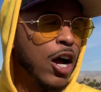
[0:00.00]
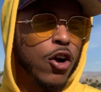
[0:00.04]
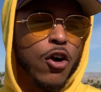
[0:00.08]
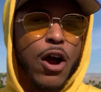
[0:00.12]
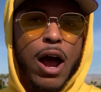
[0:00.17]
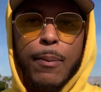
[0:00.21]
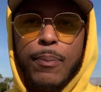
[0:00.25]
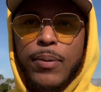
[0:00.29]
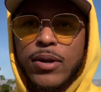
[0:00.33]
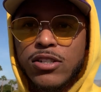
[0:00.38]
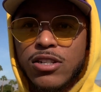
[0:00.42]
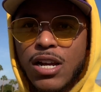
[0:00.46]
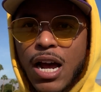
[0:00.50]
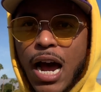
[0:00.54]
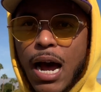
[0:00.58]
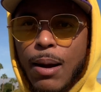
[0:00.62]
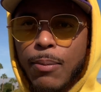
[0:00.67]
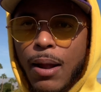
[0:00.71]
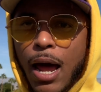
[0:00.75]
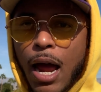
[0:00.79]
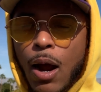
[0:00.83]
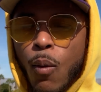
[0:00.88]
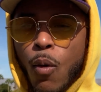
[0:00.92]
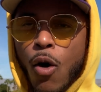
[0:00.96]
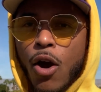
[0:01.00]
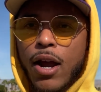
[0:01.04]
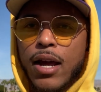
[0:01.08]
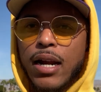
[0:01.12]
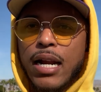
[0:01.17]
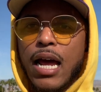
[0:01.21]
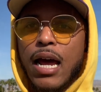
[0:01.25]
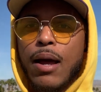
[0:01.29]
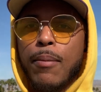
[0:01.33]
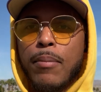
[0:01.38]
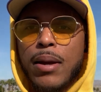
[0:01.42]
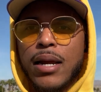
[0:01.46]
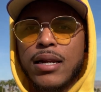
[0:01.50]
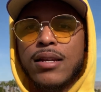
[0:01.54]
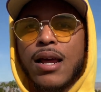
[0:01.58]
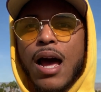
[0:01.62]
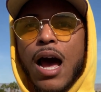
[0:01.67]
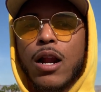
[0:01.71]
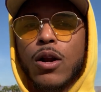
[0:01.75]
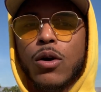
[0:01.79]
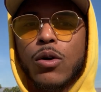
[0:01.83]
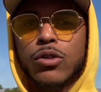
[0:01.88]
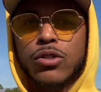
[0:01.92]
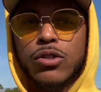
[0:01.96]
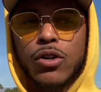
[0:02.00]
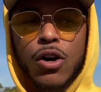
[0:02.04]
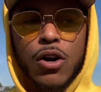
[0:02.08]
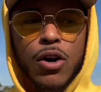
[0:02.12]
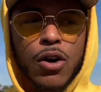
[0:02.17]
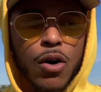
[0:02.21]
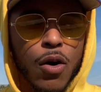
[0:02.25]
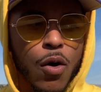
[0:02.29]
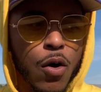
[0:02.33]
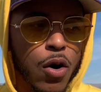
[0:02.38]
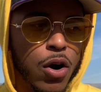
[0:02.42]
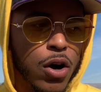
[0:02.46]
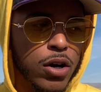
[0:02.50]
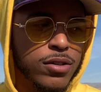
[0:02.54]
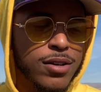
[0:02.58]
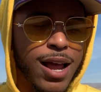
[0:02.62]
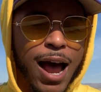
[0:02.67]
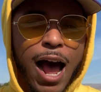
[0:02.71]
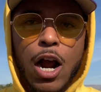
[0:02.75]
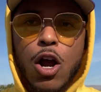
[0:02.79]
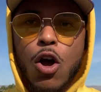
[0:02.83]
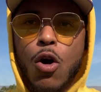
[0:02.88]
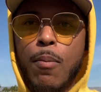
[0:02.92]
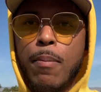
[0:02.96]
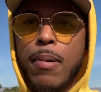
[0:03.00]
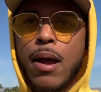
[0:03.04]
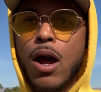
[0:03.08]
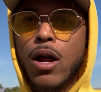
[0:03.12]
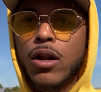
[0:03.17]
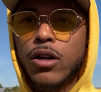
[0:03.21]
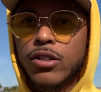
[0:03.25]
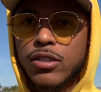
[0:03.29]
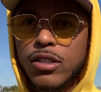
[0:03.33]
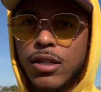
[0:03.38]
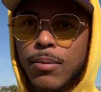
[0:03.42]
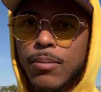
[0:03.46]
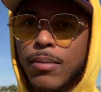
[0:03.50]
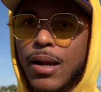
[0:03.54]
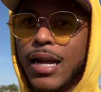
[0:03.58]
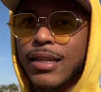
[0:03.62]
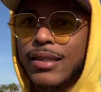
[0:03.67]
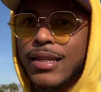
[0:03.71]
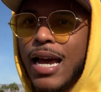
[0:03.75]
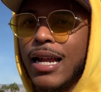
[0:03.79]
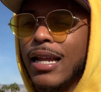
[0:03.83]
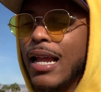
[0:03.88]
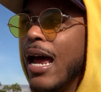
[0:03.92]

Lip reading: crappy job like working at McDonald's or Taco Bell or something like that,